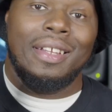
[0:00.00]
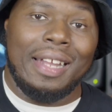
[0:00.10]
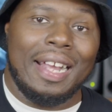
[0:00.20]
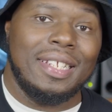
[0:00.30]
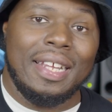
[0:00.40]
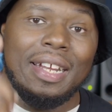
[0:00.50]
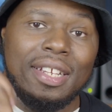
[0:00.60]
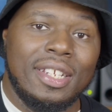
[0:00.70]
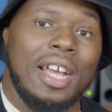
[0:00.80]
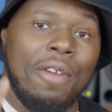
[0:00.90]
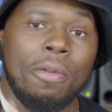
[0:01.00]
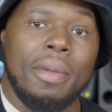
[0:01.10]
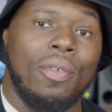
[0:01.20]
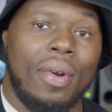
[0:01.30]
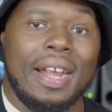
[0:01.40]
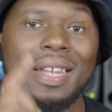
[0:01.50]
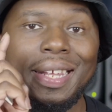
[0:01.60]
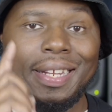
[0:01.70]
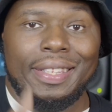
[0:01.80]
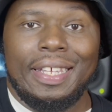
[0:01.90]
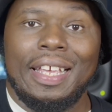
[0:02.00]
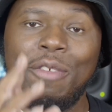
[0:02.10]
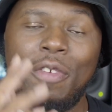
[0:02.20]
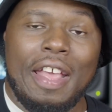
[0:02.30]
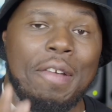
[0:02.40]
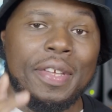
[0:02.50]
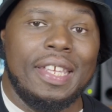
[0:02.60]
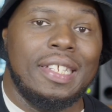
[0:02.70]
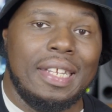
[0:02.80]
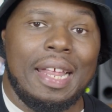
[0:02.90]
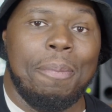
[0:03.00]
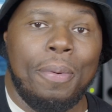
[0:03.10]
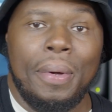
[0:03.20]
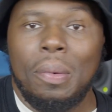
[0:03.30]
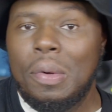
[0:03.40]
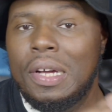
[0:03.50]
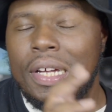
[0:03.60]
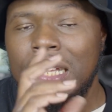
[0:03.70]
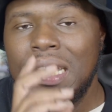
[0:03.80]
Like I say, this government regulated thing, if it ever gets to that point where